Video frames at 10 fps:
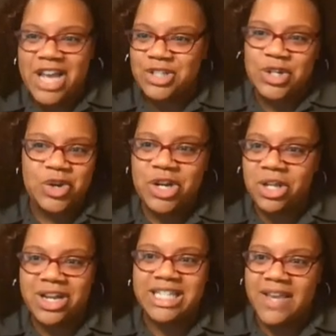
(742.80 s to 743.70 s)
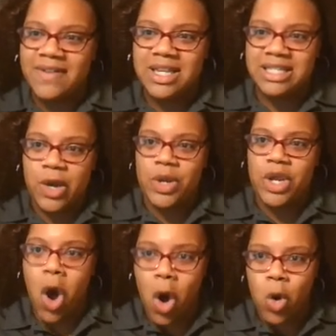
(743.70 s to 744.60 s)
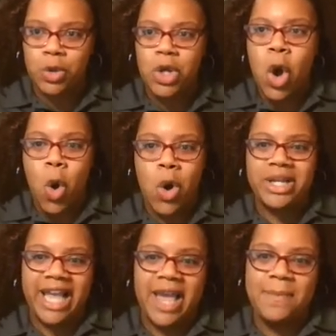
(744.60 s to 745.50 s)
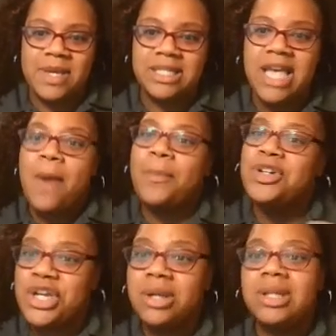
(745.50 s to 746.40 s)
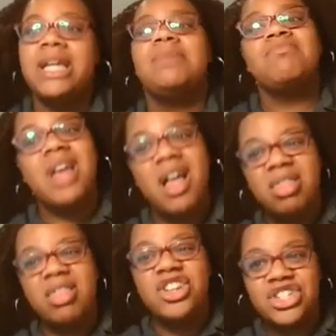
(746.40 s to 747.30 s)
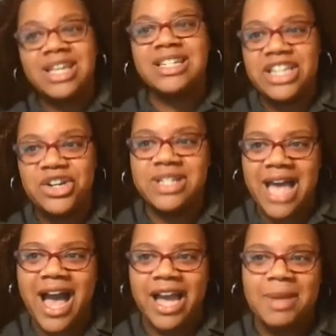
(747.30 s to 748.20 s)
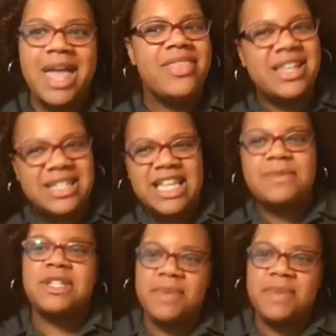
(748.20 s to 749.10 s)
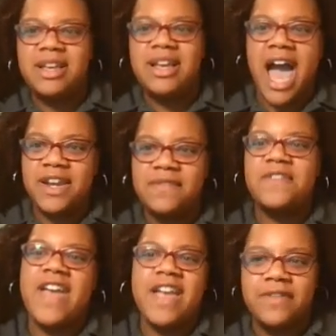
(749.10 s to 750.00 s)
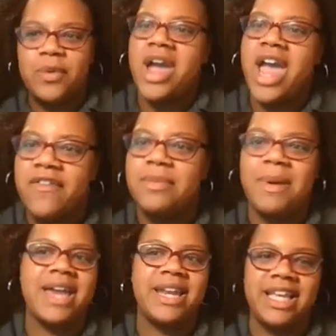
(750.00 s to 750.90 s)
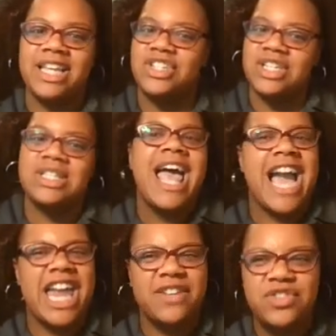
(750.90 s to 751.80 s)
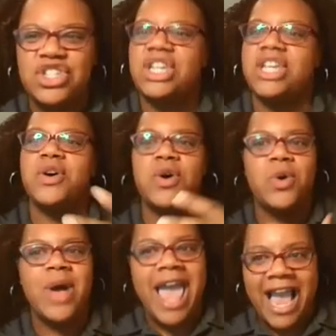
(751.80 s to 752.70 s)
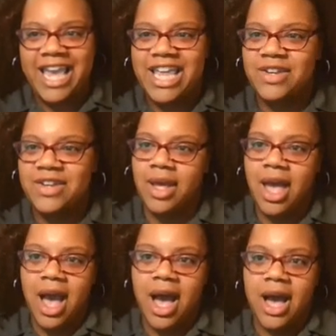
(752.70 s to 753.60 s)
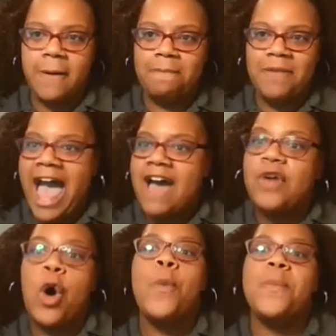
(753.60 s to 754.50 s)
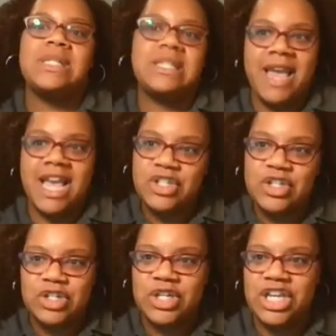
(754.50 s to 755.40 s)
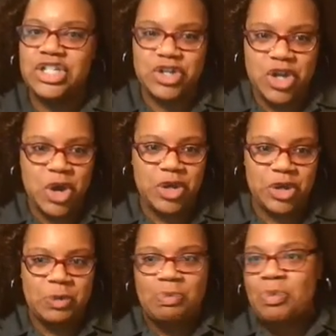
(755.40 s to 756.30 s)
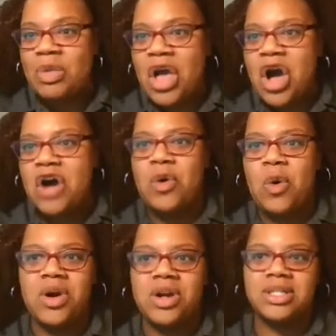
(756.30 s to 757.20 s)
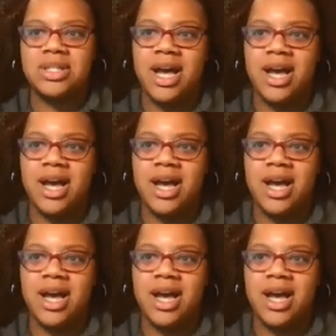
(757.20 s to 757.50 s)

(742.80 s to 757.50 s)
extracurricular activities that we hold on campus, particularly lunch and dinner time. That seems to be kind of the favorite, where everybody can just kind of chill and have open space to get to know you. Of course,